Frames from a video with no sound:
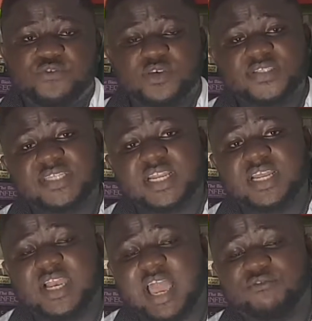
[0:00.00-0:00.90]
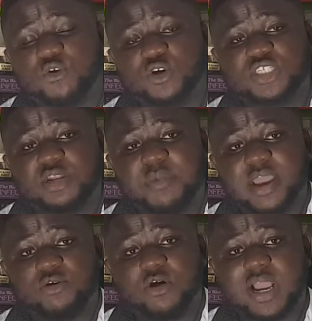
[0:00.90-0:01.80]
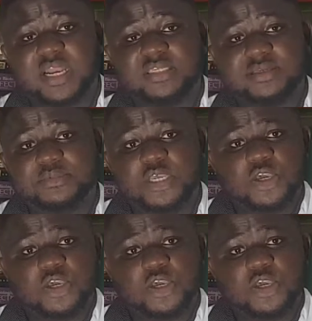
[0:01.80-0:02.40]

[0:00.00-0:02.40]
you study live cultured microorganisms,